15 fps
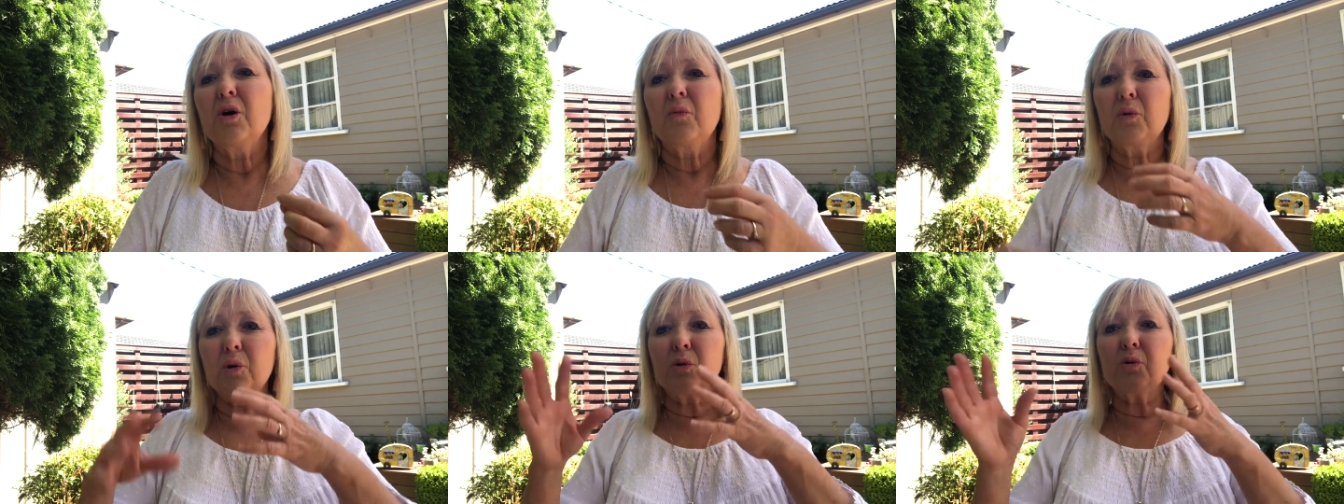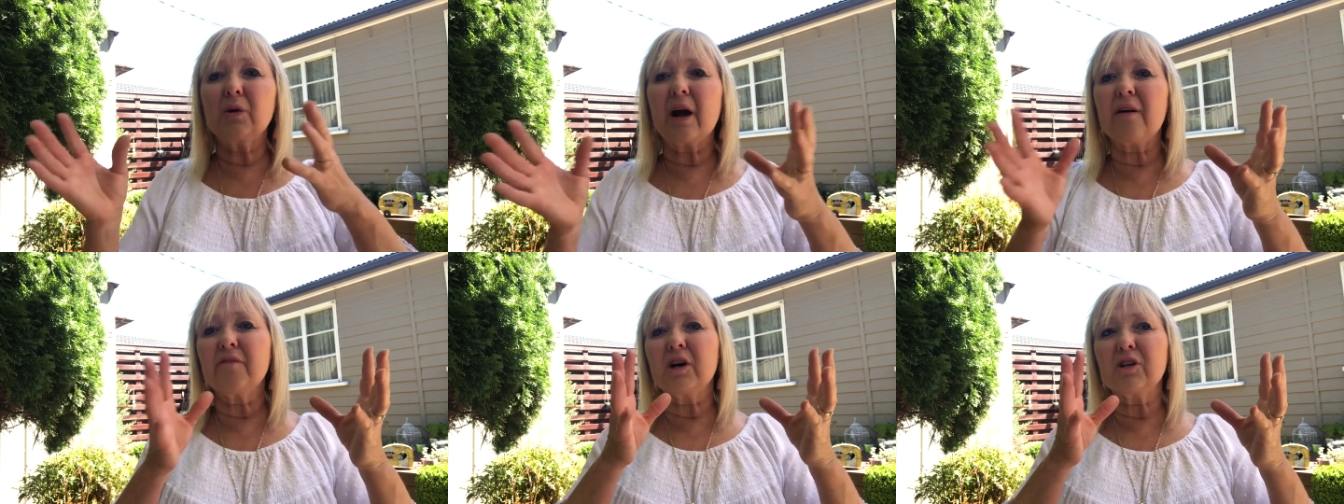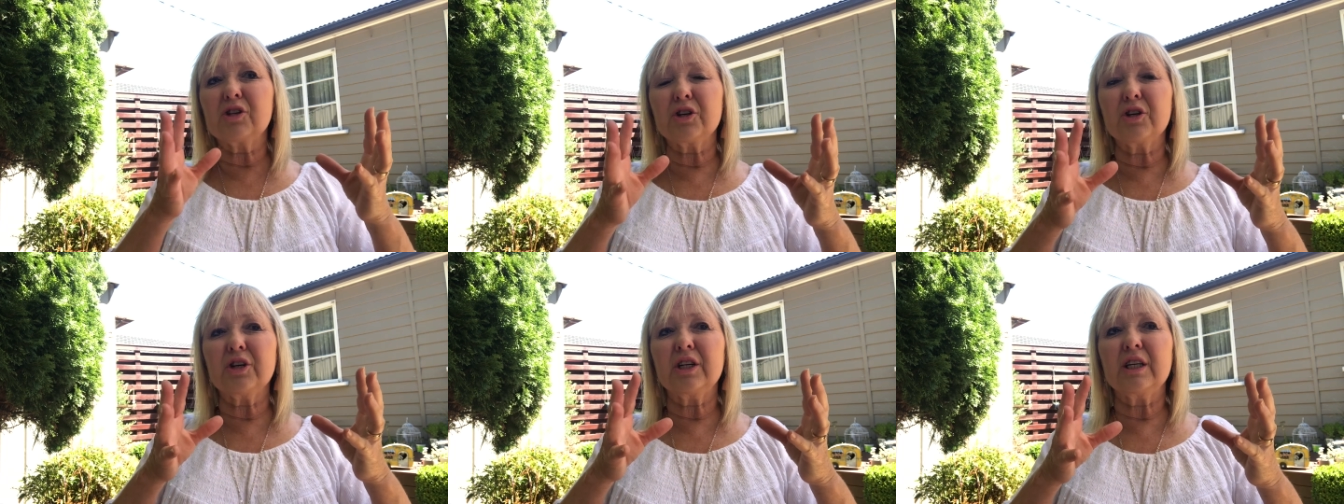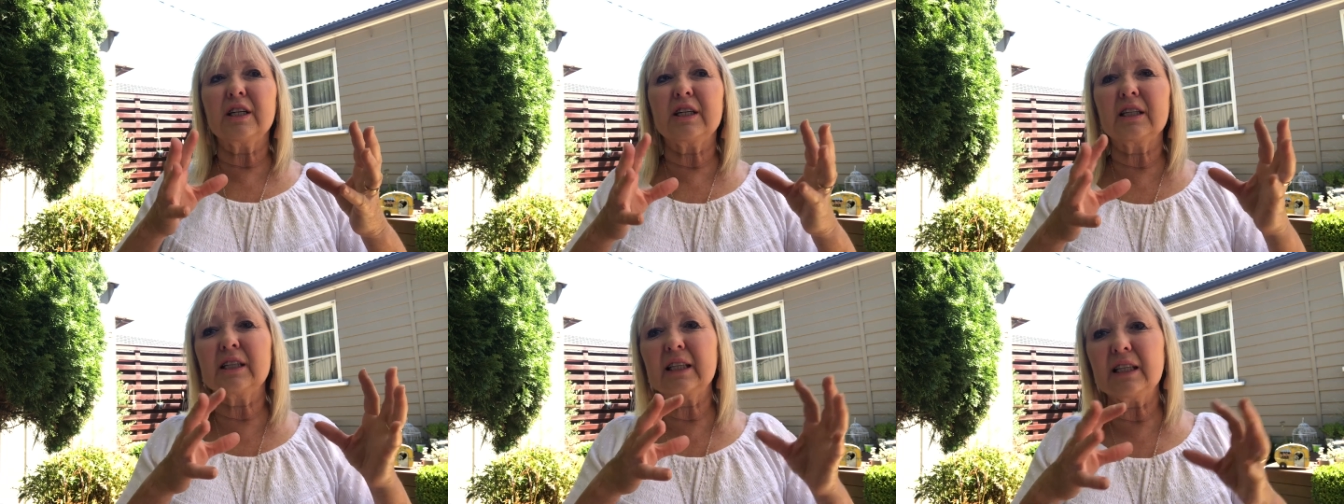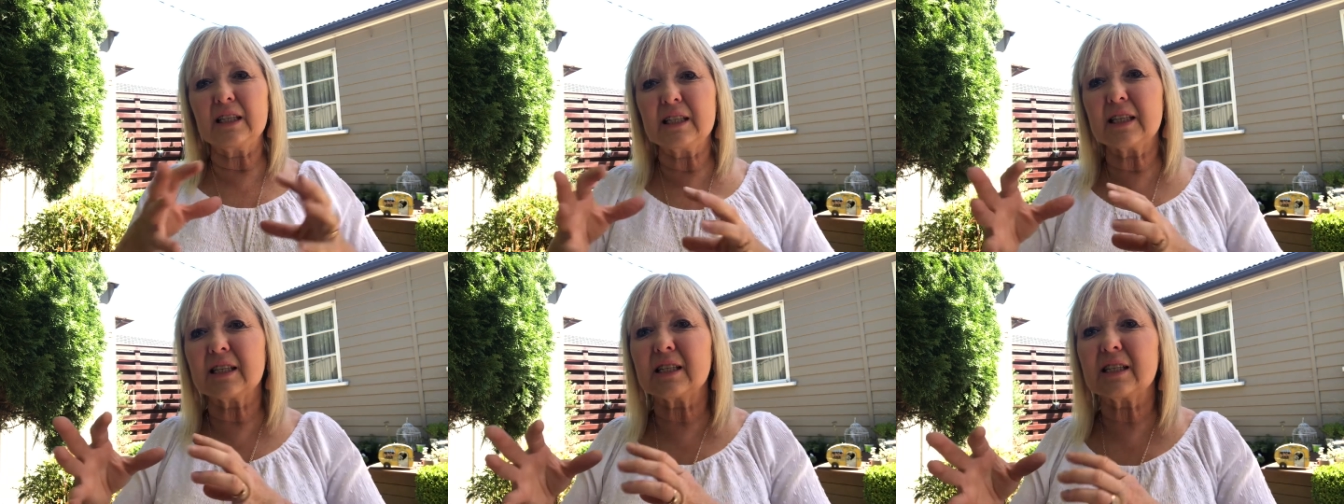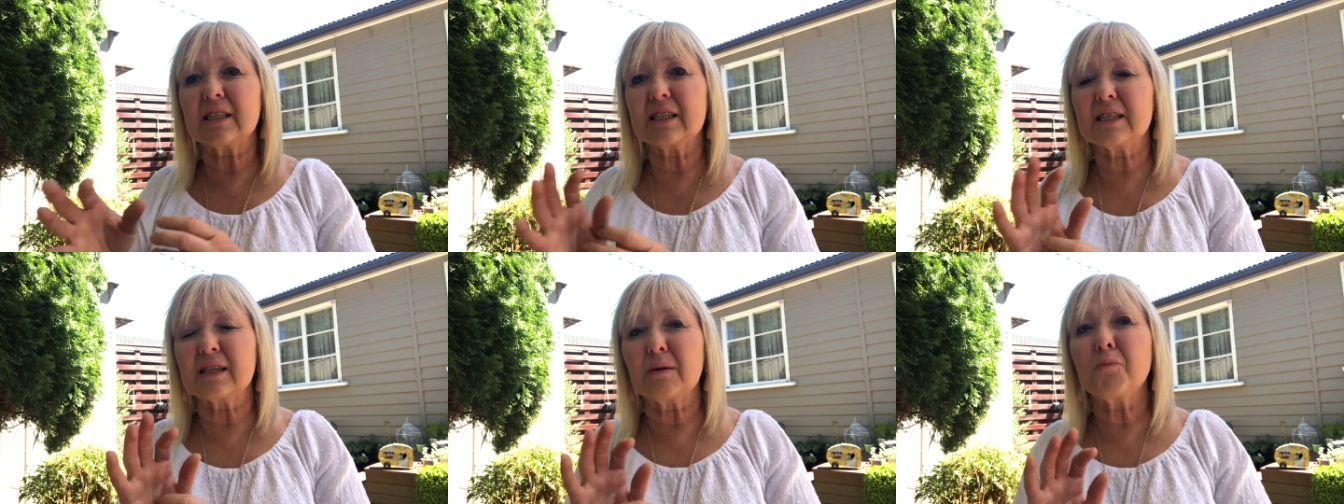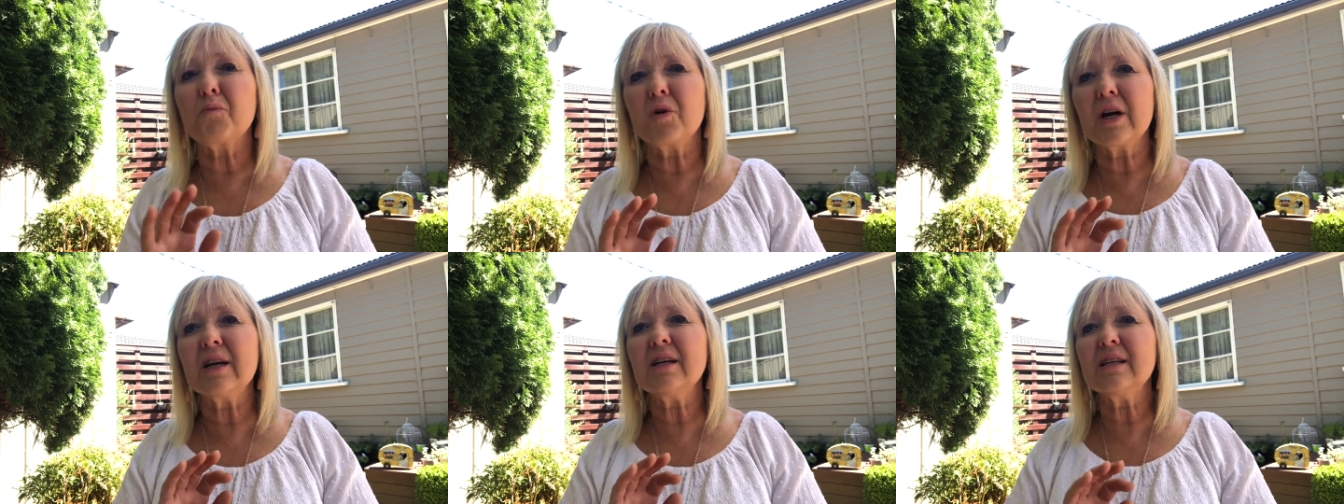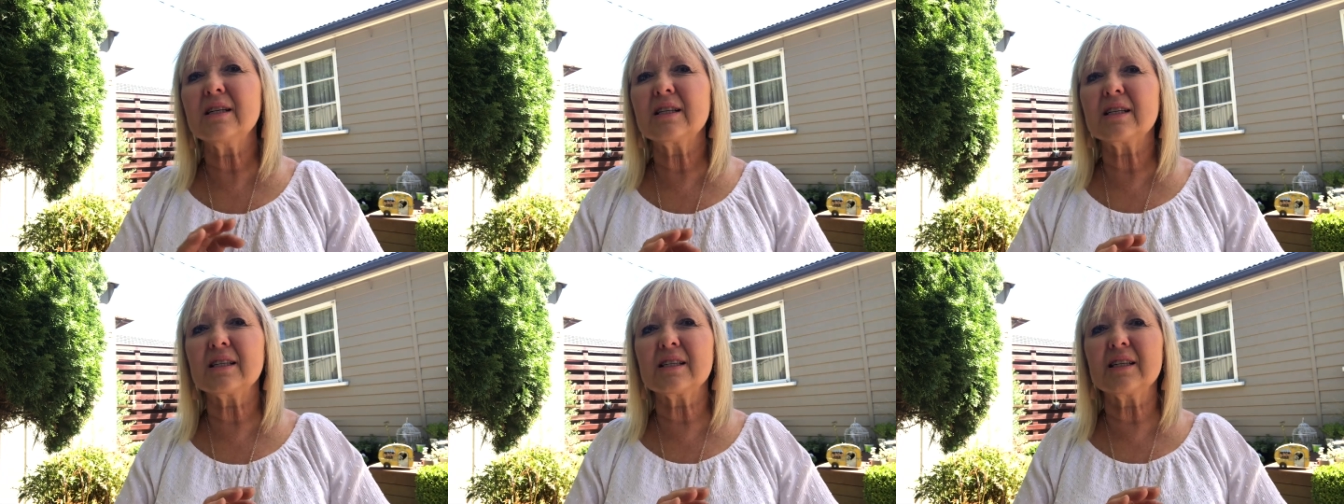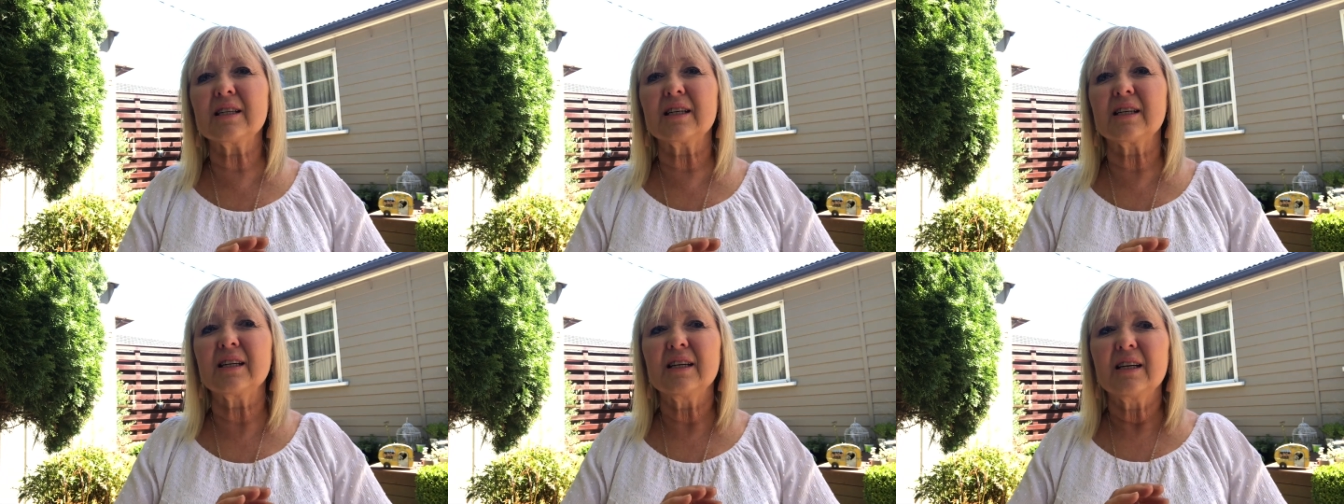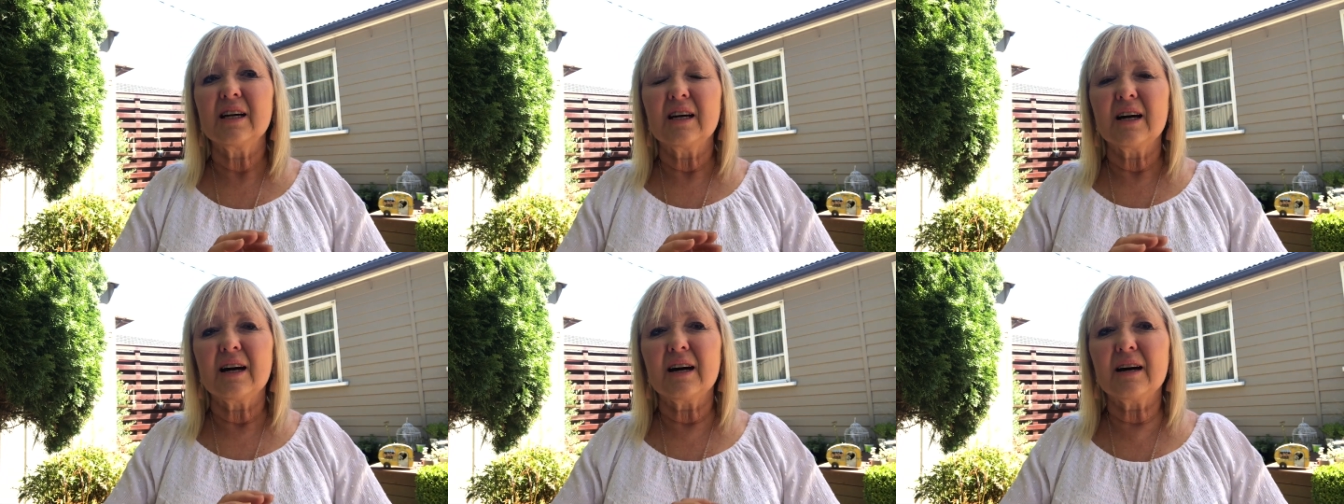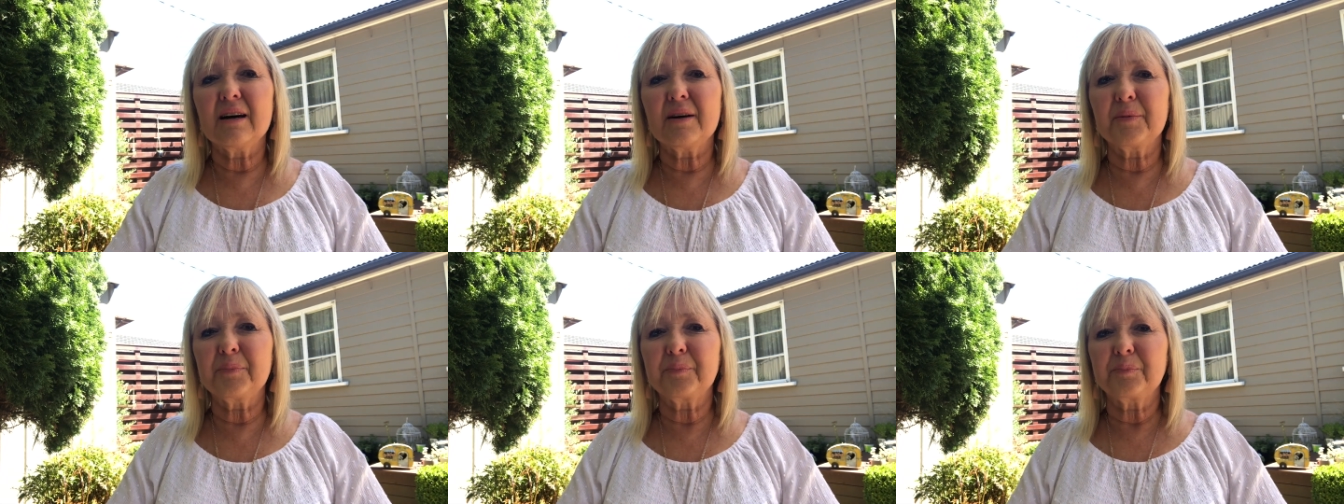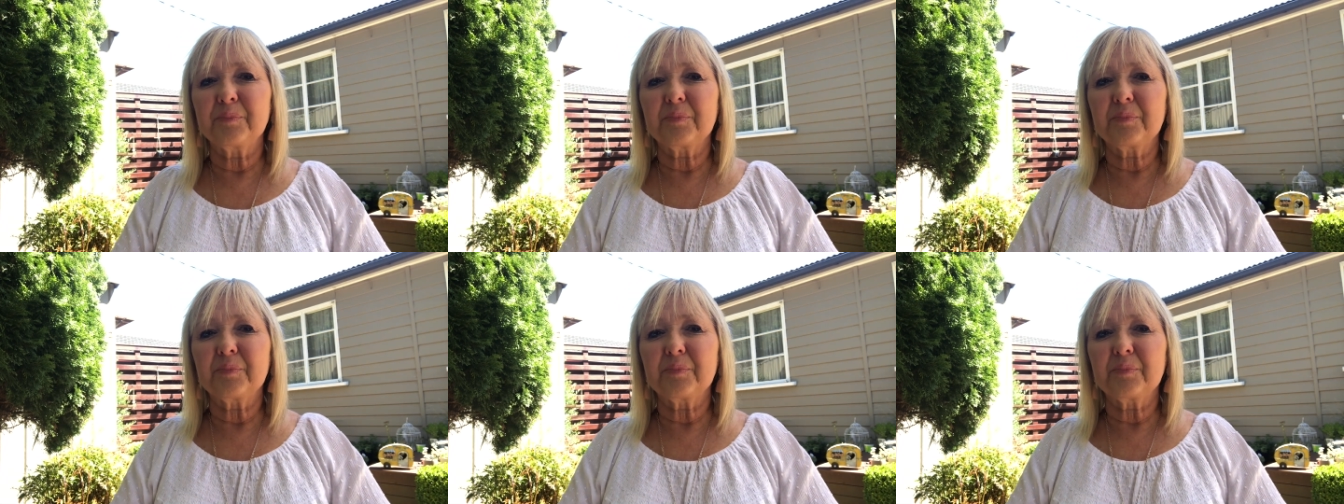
We all have our journey, and it leads us to somewhere, doesn't it? Um,